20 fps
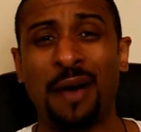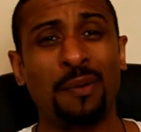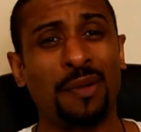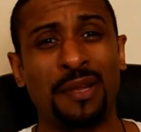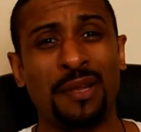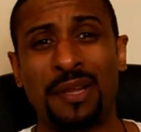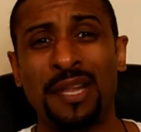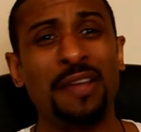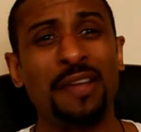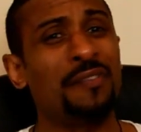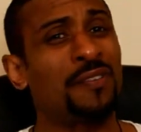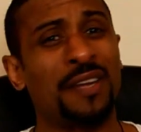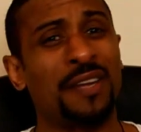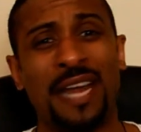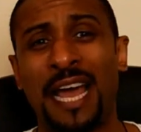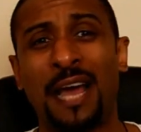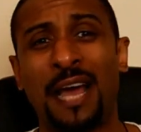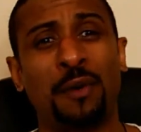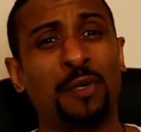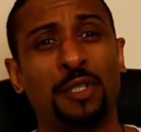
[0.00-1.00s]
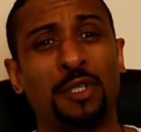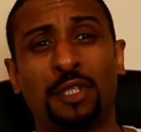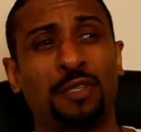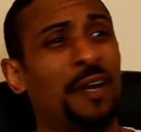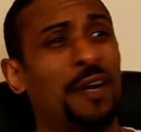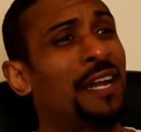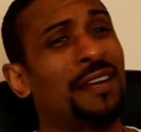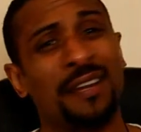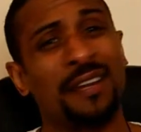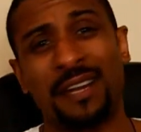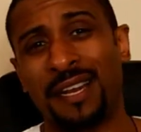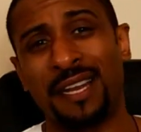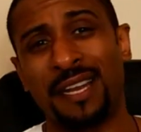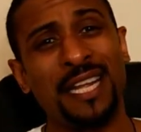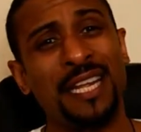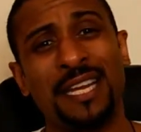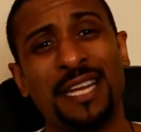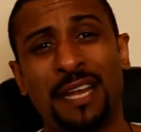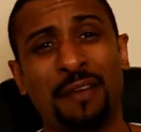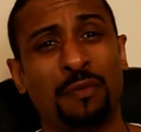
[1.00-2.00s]
outlift and out-train an
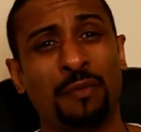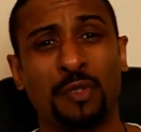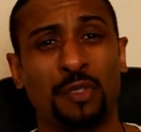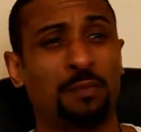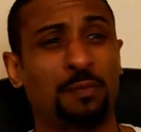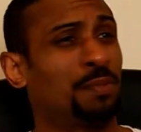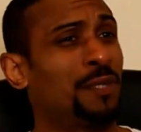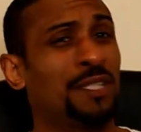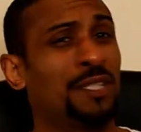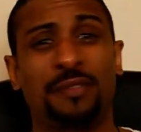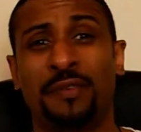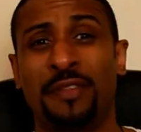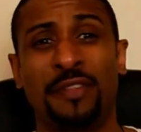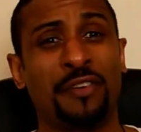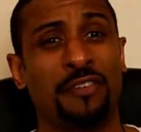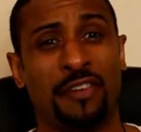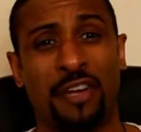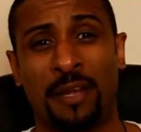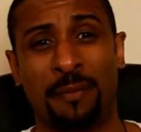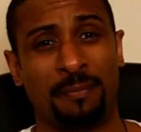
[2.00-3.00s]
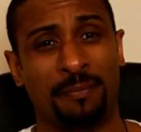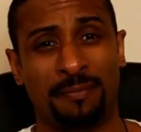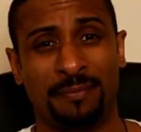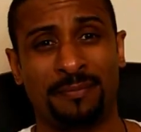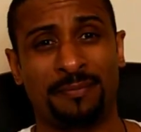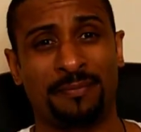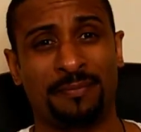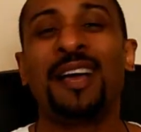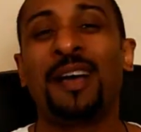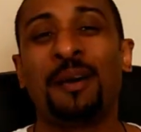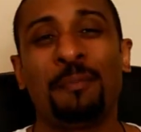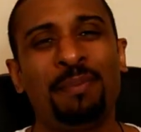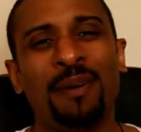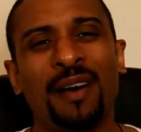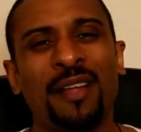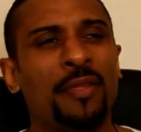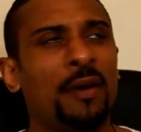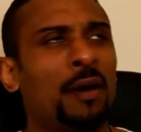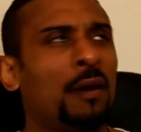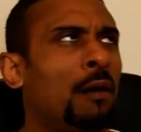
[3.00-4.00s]
elite level sprinter in the gym.
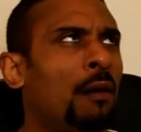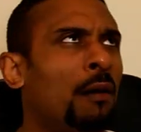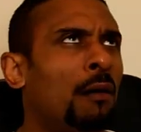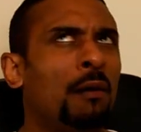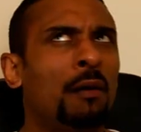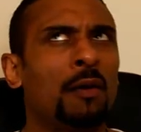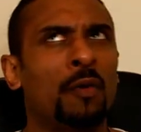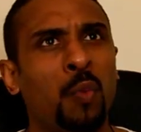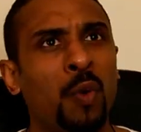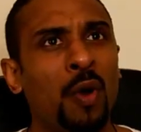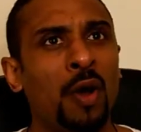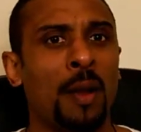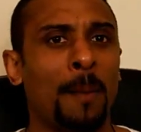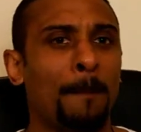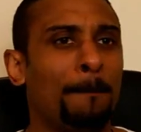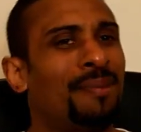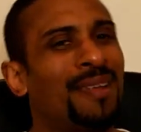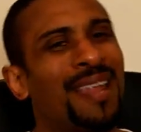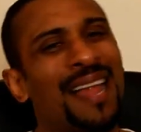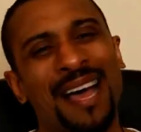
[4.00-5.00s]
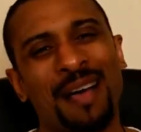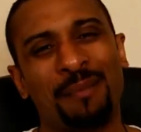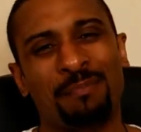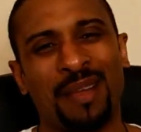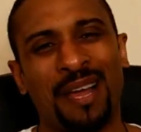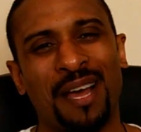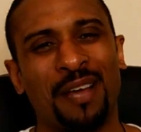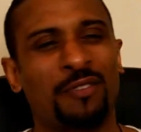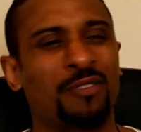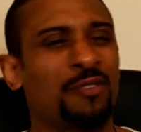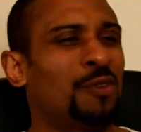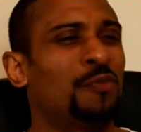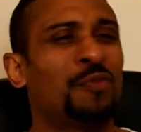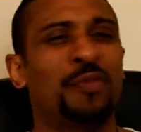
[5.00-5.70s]
But the hard-worked blah-blah is